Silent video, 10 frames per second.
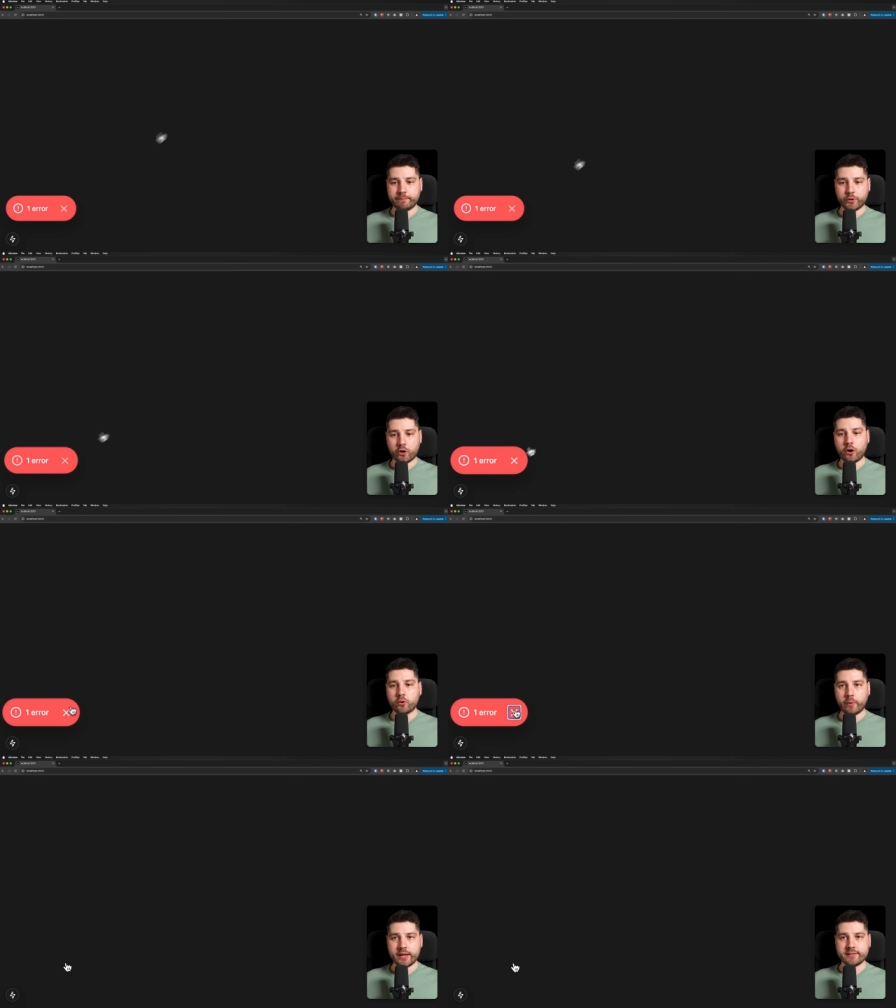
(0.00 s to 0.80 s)
there are
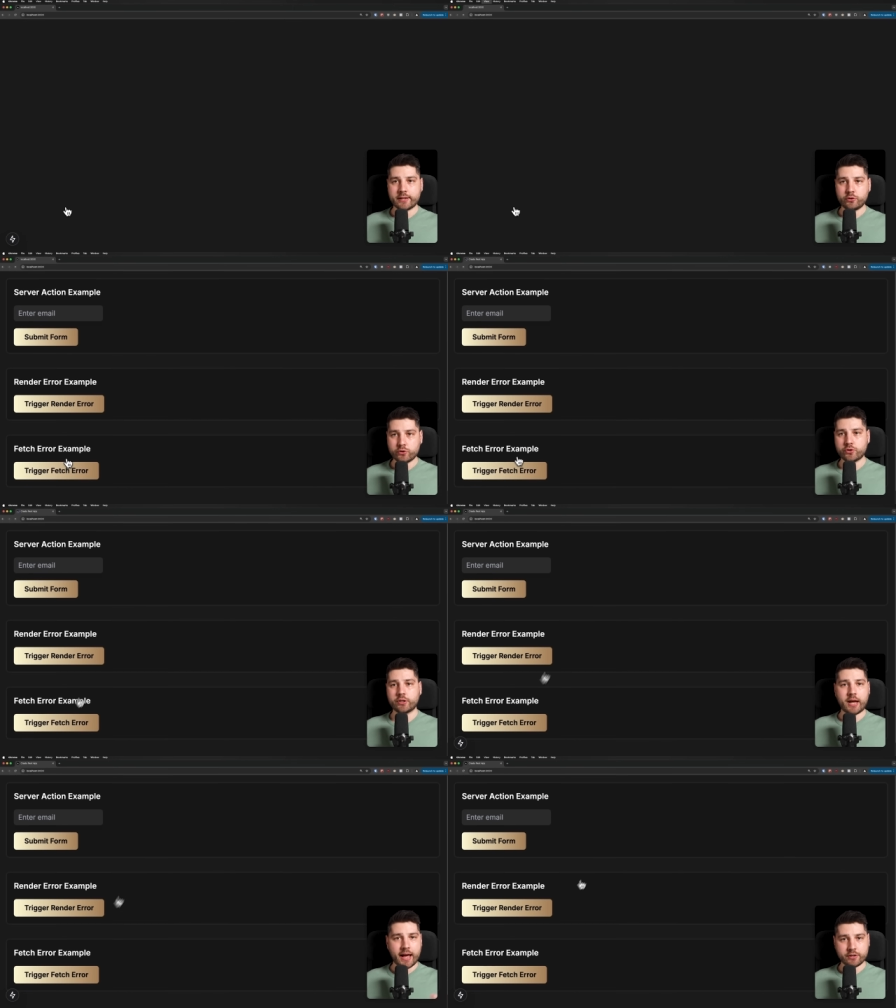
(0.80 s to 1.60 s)
ways that you
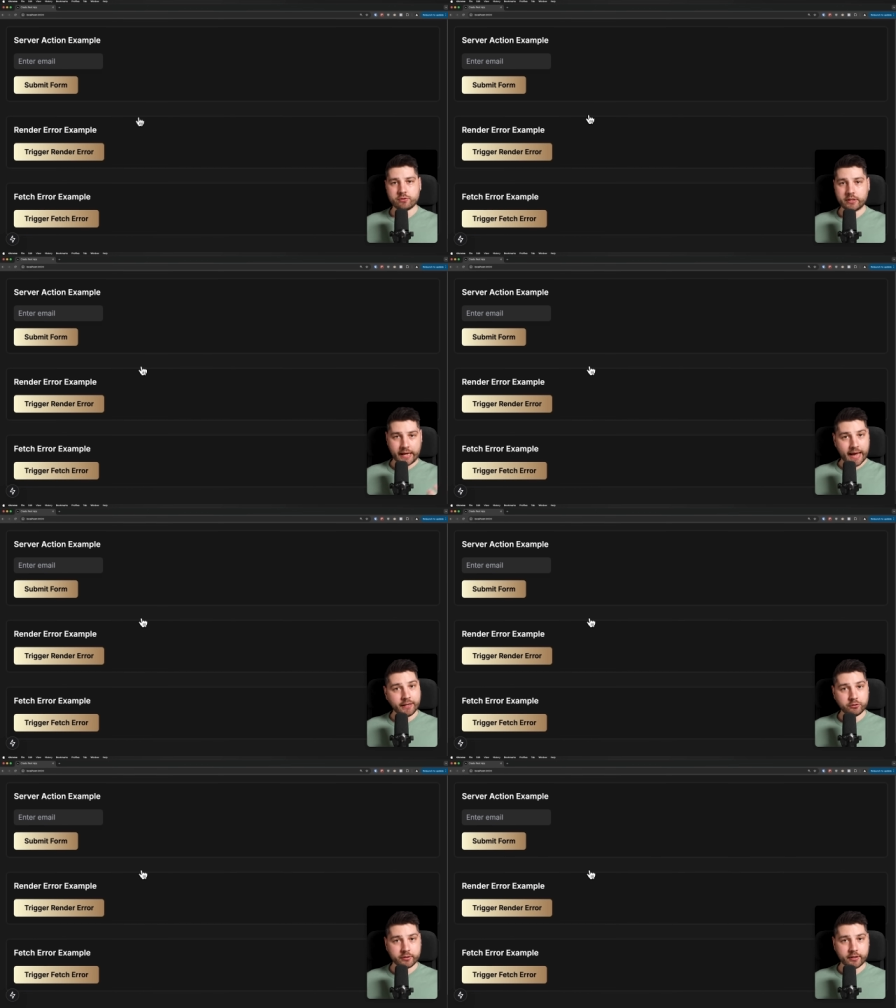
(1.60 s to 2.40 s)
should actually
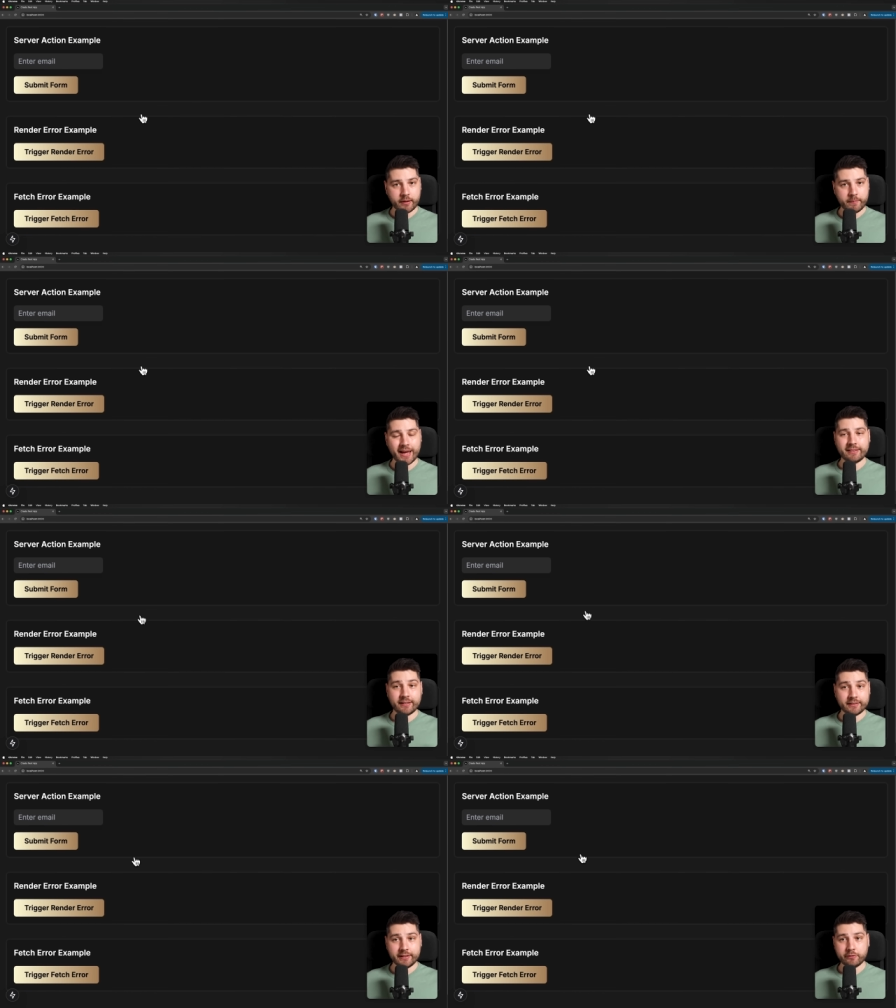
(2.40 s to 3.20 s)
handle them, and
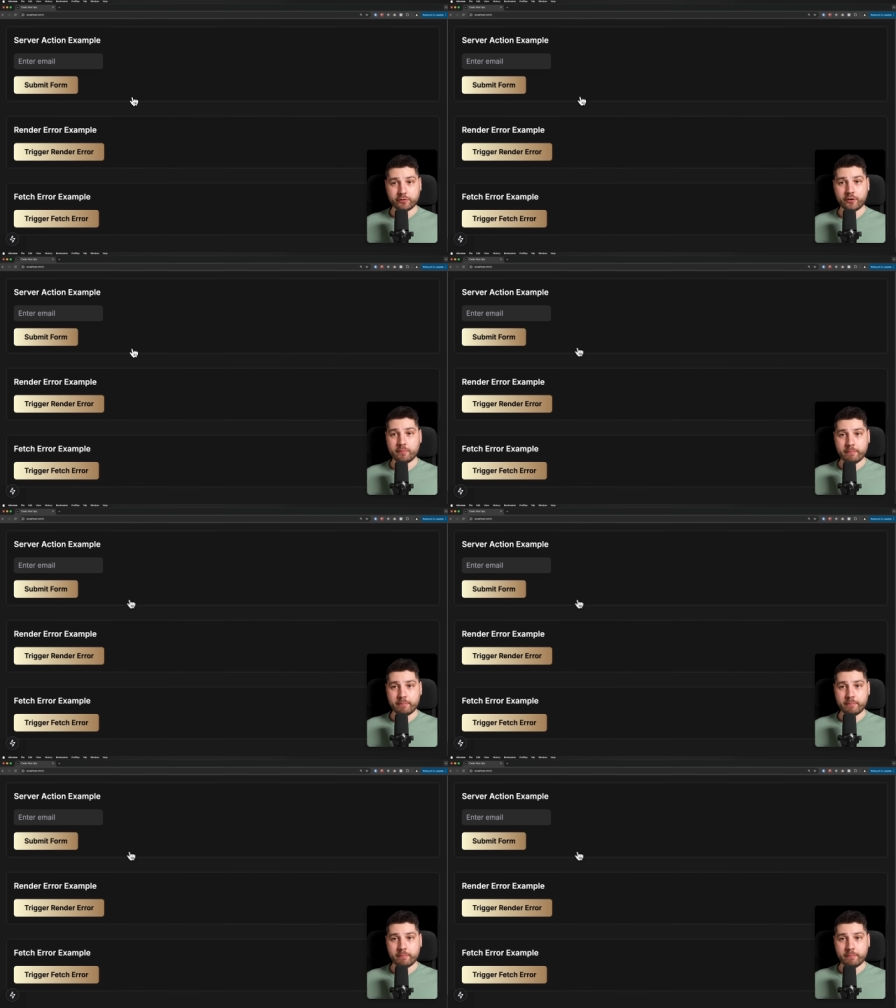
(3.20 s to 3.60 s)
they differ